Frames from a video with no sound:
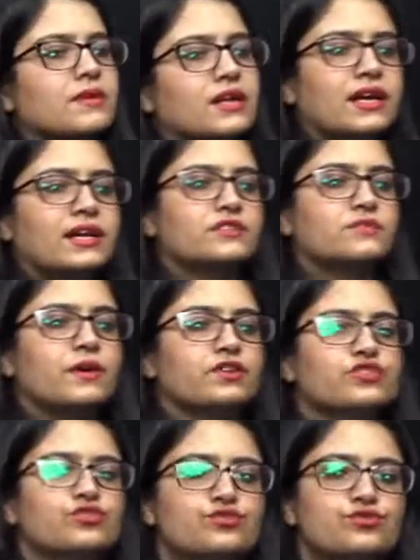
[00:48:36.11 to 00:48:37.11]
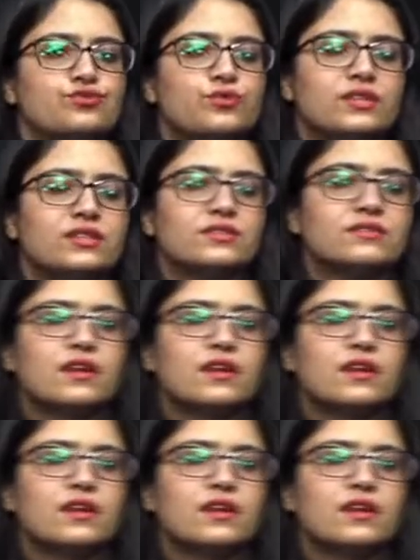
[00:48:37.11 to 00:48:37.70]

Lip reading: that I expect you to do in this